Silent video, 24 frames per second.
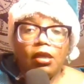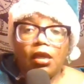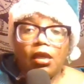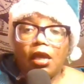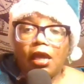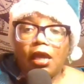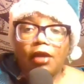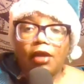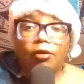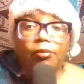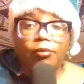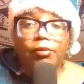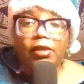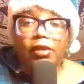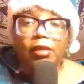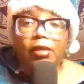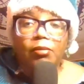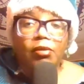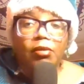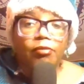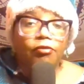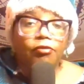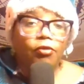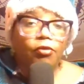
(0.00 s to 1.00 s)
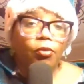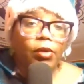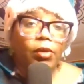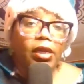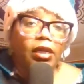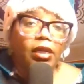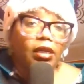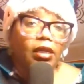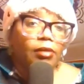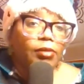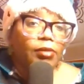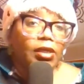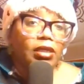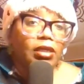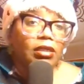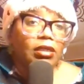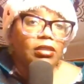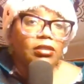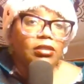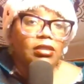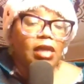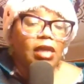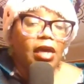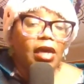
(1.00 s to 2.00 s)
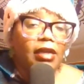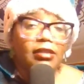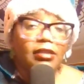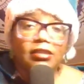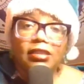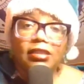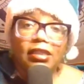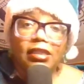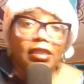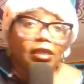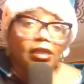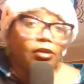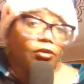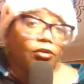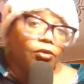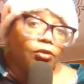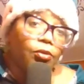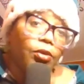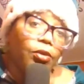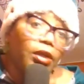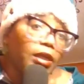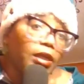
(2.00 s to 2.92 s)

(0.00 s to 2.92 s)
I don't blame him for waiting, because honestly, they could have won